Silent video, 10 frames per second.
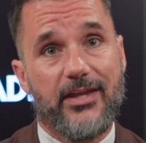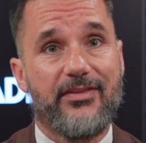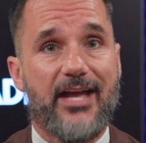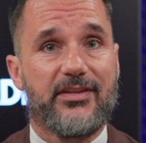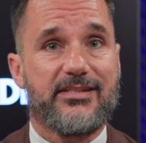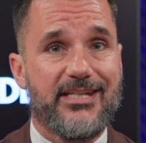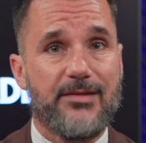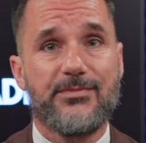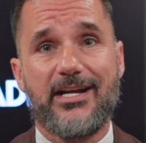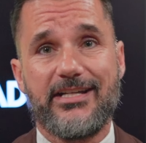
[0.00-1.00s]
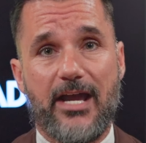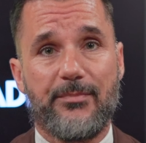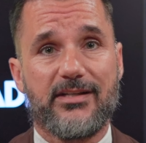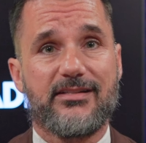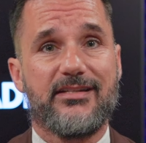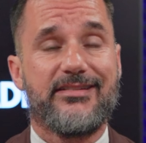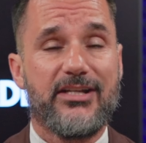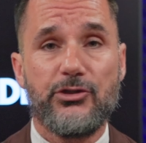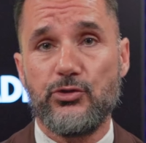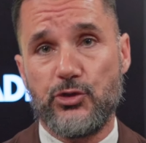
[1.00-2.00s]
and that the team dynamics
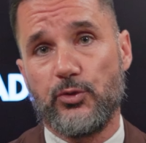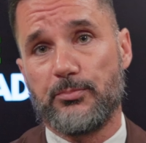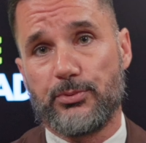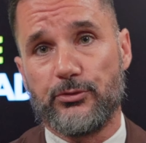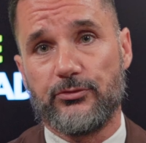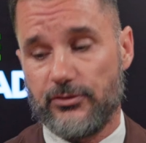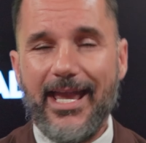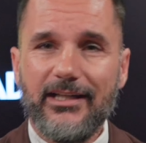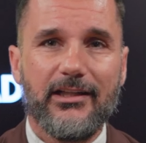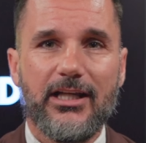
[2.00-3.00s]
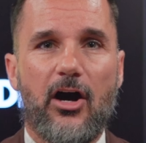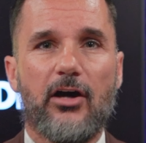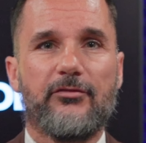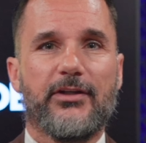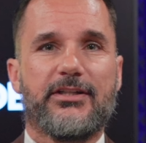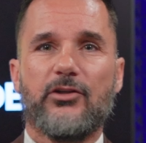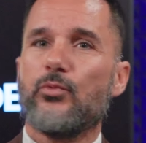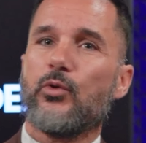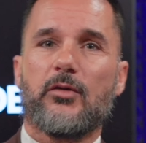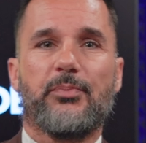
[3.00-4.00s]
continue to improve. Handling conflict in the
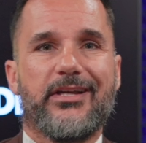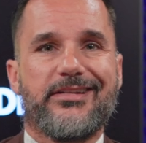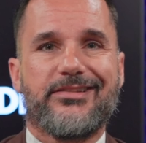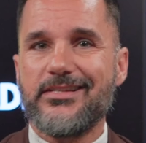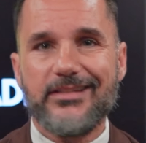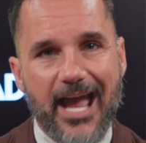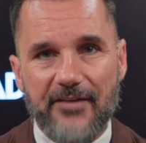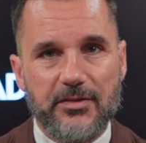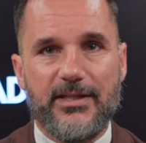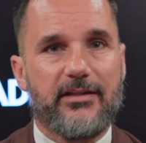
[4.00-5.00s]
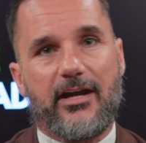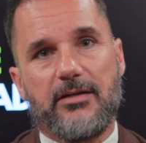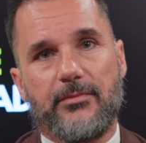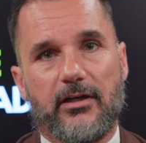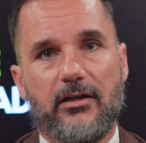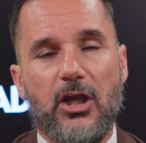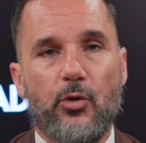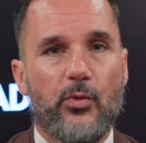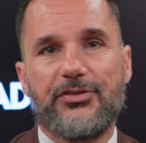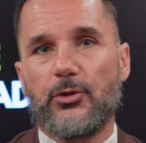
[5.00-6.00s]
workplace doesn't have to be a nightmare.
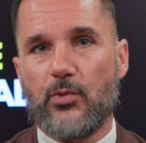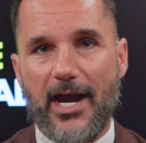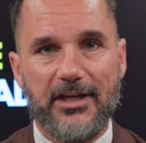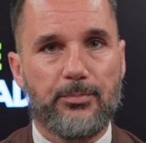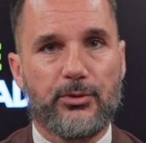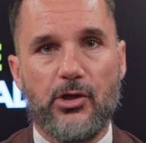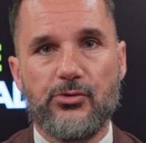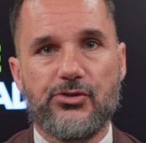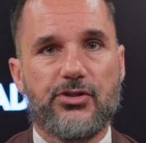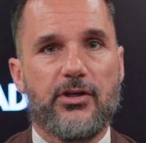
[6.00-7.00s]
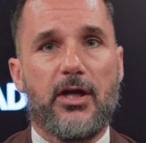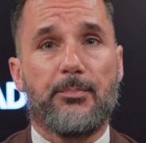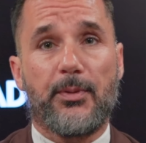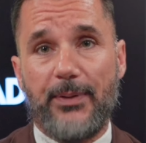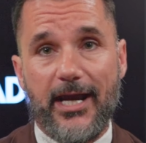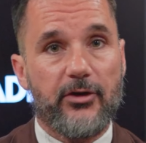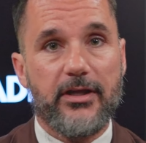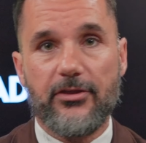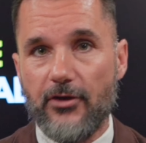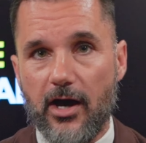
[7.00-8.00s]
With the right approach,
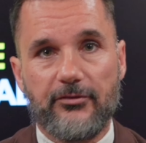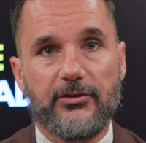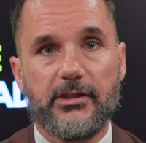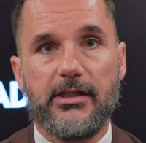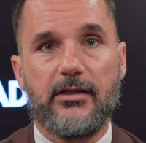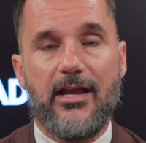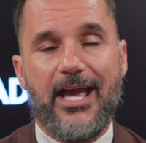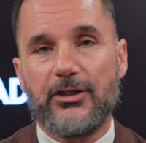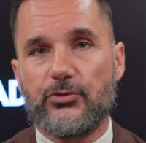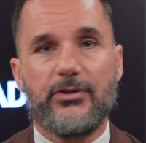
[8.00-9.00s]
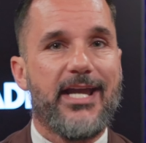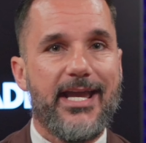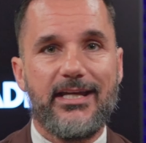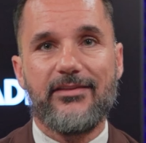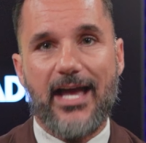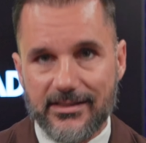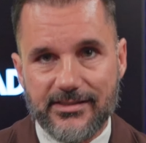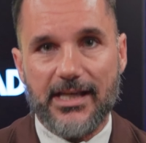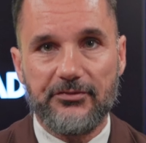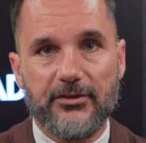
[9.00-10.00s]
preparing thoughtfully, and creating that
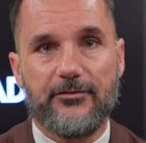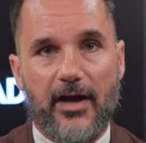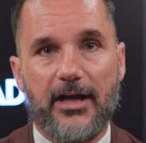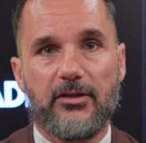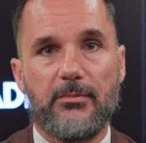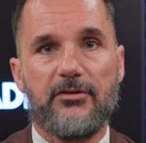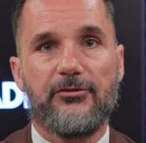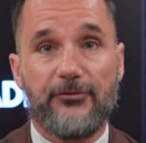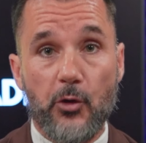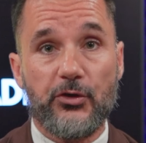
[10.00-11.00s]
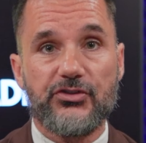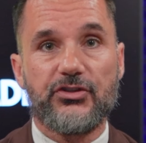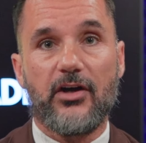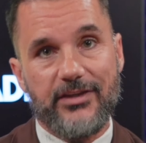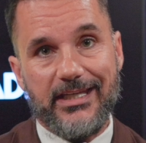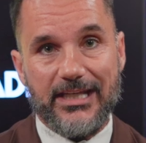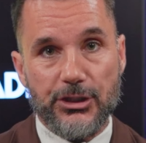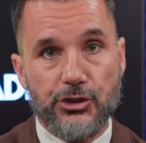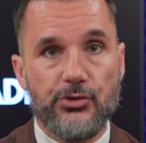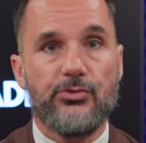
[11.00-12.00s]
safe environment focused on the
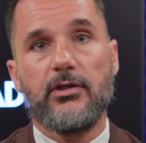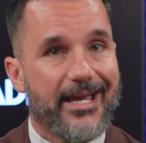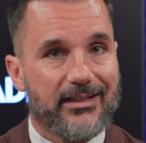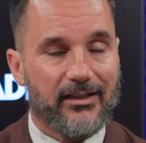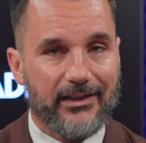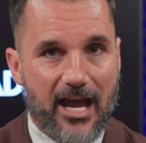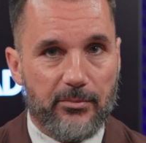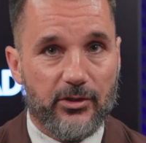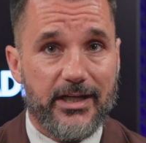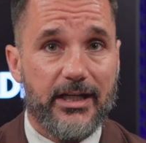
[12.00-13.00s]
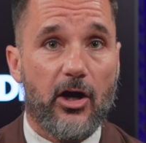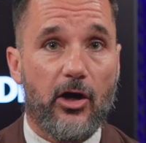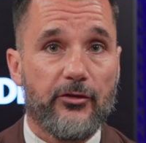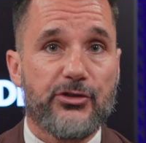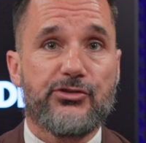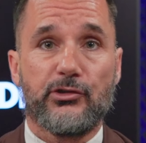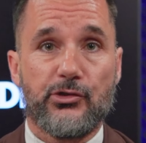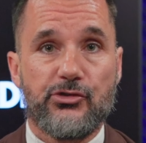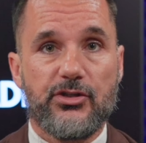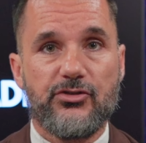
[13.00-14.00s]
issue and collaborating on the
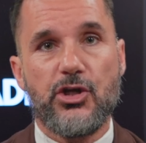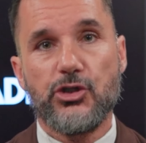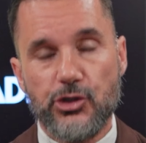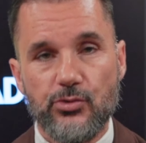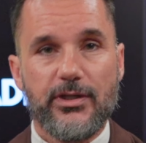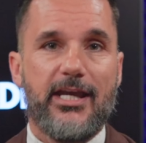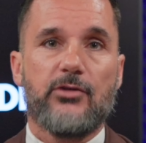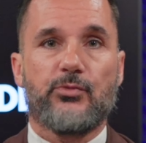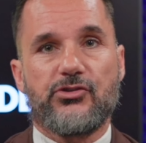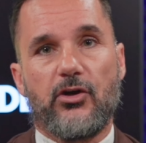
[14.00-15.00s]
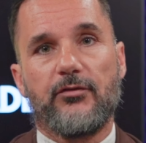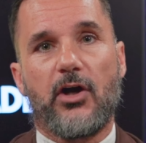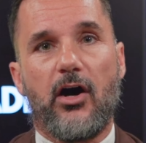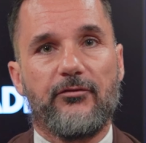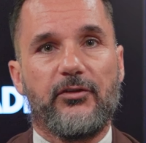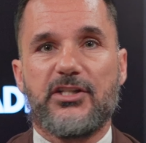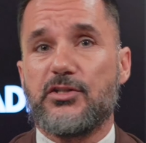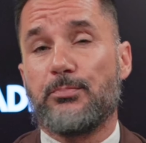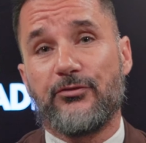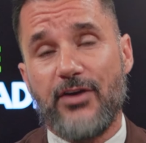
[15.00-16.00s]
solutions, you can resolve conflicts
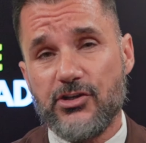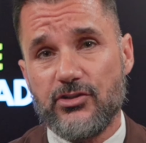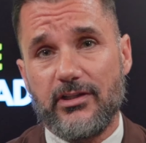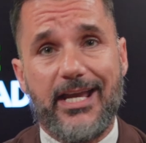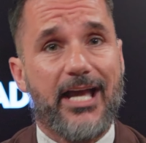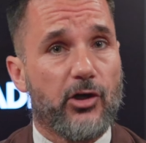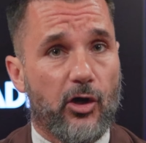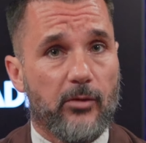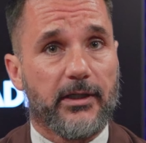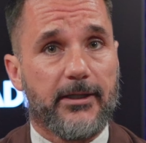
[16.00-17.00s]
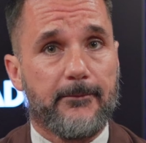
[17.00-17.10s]
professionally and calmly.